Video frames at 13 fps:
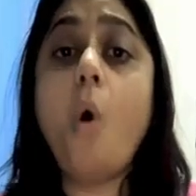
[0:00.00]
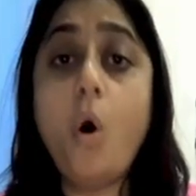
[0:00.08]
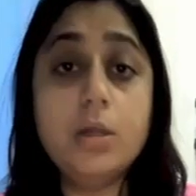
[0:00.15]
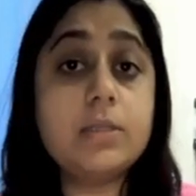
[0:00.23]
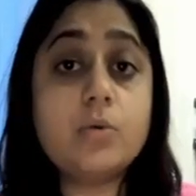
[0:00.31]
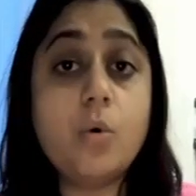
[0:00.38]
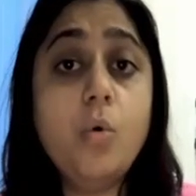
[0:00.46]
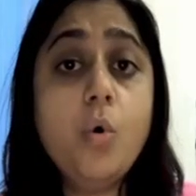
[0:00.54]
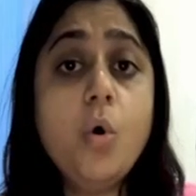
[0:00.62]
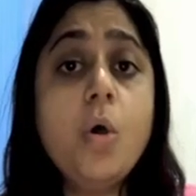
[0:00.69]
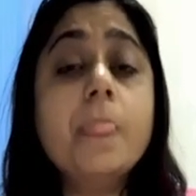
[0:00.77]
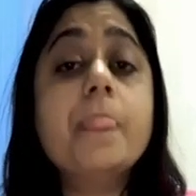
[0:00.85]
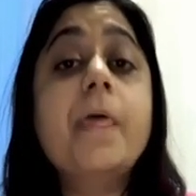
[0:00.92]
Also,
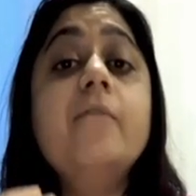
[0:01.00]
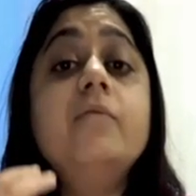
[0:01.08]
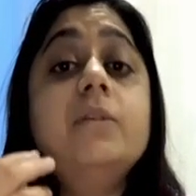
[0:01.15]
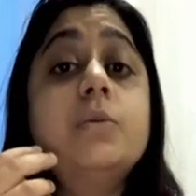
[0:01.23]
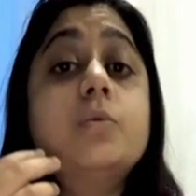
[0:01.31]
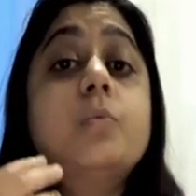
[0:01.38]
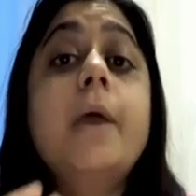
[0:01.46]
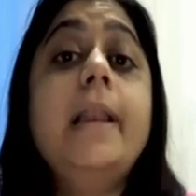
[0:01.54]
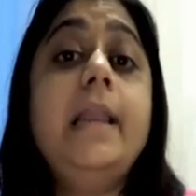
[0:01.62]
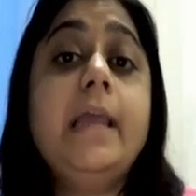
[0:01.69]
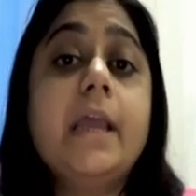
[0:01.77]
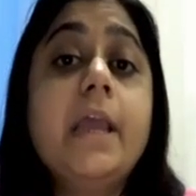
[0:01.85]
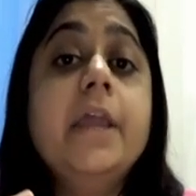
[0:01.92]
there was
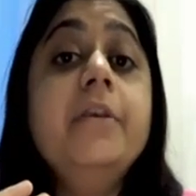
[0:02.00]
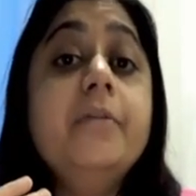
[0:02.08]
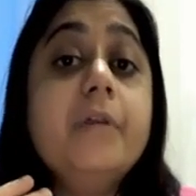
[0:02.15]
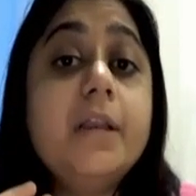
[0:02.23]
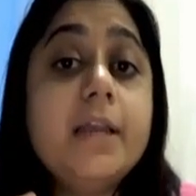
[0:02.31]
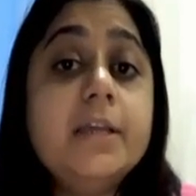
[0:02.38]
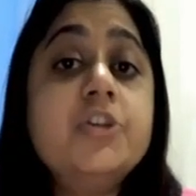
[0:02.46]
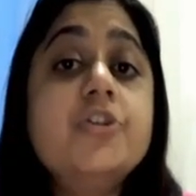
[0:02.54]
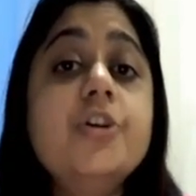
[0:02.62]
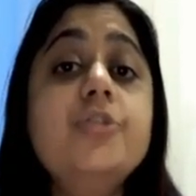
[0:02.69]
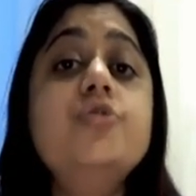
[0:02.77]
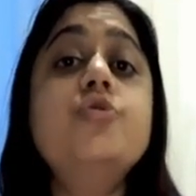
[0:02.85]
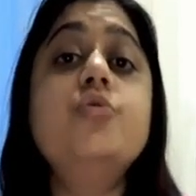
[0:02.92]
swelling in
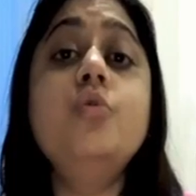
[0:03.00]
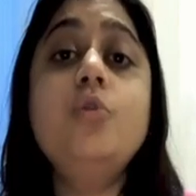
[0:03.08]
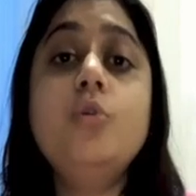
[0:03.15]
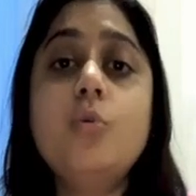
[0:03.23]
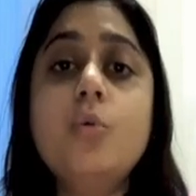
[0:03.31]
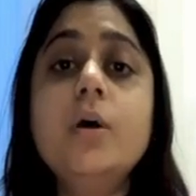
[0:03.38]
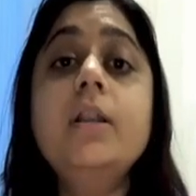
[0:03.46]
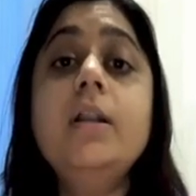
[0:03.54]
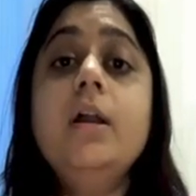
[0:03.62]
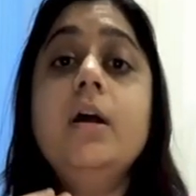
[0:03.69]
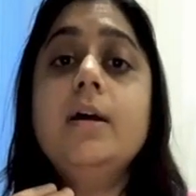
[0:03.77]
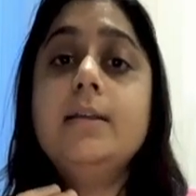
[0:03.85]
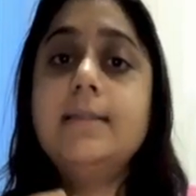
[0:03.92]
relation to lower
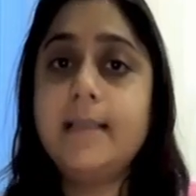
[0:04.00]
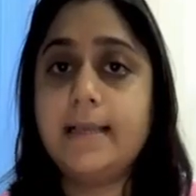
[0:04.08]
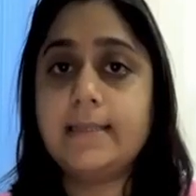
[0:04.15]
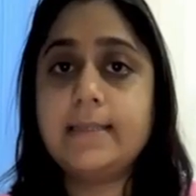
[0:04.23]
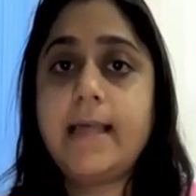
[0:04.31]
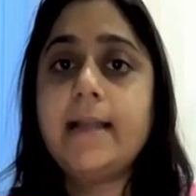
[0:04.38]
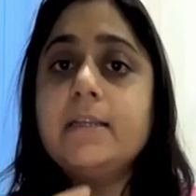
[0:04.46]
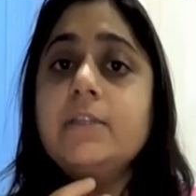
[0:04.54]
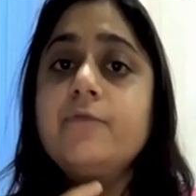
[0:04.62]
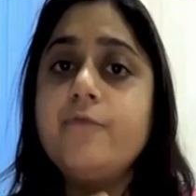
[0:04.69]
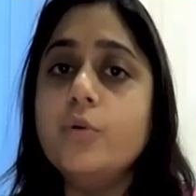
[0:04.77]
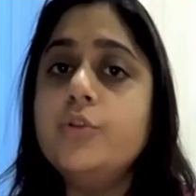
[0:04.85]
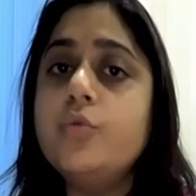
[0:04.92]
6, that is
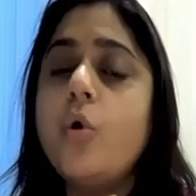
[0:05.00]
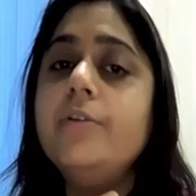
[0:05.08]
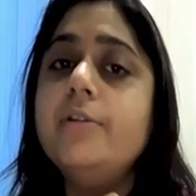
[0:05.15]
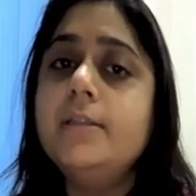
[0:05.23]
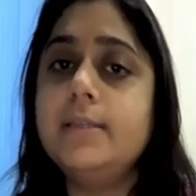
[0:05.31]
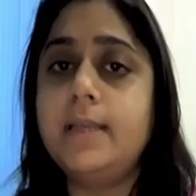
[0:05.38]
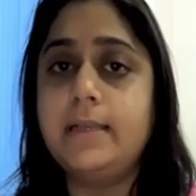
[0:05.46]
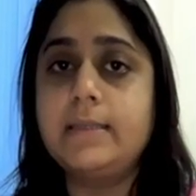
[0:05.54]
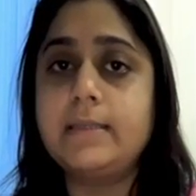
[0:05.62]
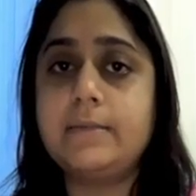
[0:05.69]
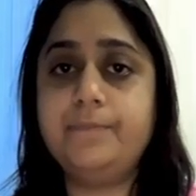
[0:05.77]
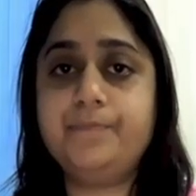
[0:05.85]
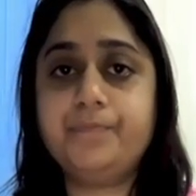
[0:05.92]
fourth quadrant
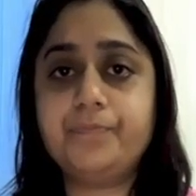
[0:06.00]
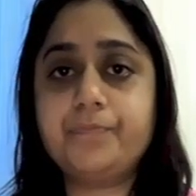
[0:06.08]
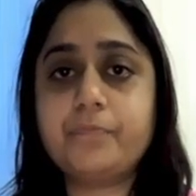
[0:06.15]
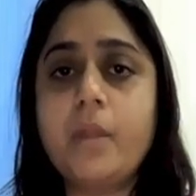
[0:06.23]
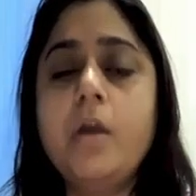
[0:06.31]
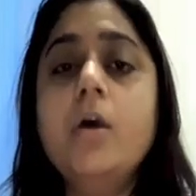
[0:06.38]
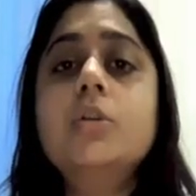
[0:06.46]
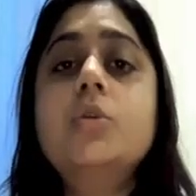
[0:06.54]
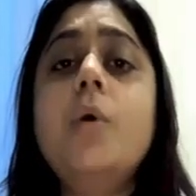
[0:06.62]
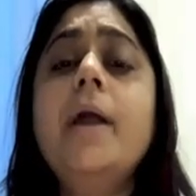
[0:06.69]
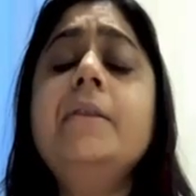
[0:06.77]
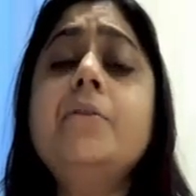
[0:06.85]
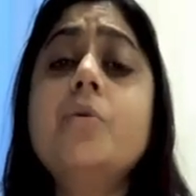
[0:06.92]
6.
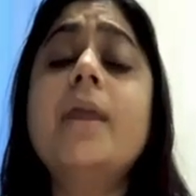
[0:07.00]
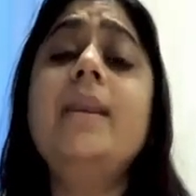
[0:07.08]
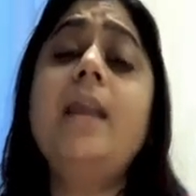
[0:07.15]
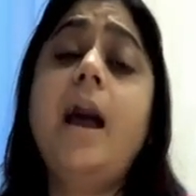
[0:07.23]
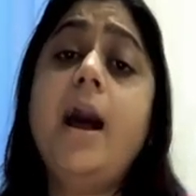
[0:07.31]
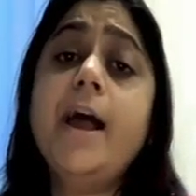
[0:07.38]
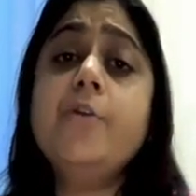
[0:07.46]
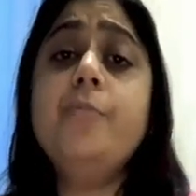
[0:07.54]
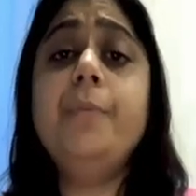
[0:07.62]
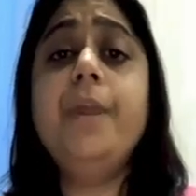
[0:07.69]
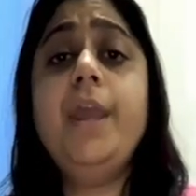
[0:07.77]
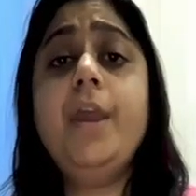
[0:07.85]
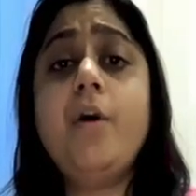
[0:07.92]
So I took an
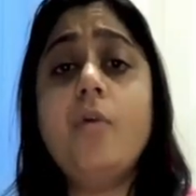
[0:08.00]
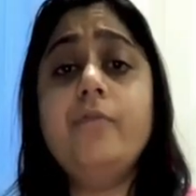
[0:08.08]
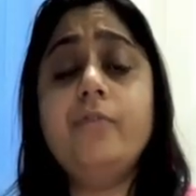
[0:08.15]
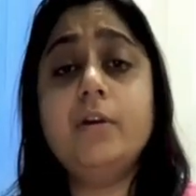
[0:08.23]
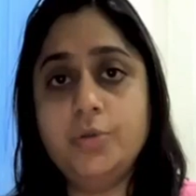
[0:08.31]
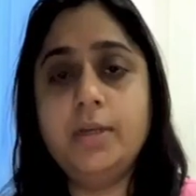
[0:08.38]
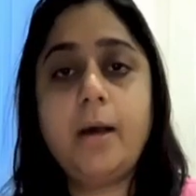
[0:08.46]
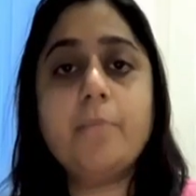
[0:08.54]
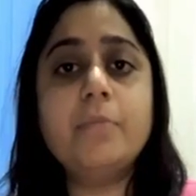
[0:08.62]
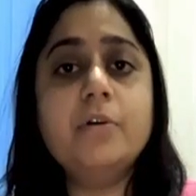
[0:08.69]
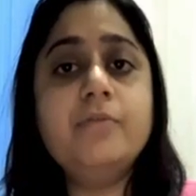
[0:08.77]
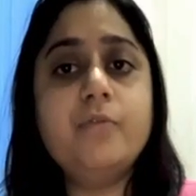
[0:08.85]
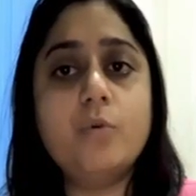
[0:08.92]
IOPA of tooth
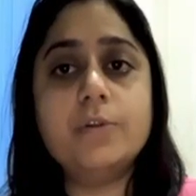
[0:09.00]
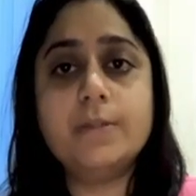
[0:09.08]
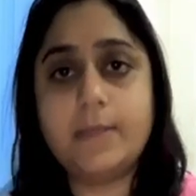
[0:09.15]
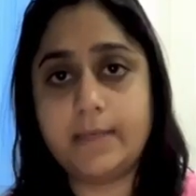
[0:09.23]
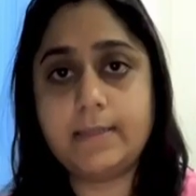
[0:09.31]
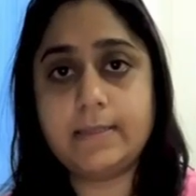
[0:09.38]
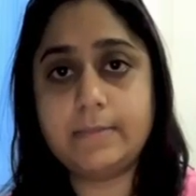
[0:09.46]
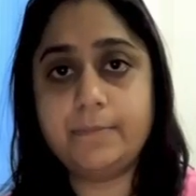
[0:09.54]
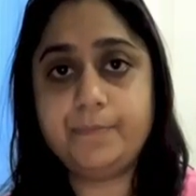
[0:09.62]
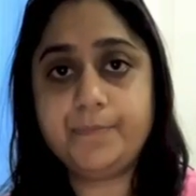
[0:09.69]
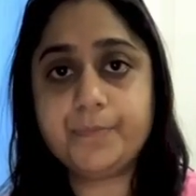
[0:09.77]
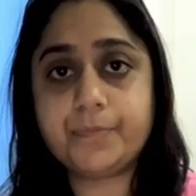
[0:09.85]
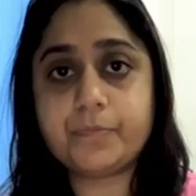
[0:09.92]
number 46.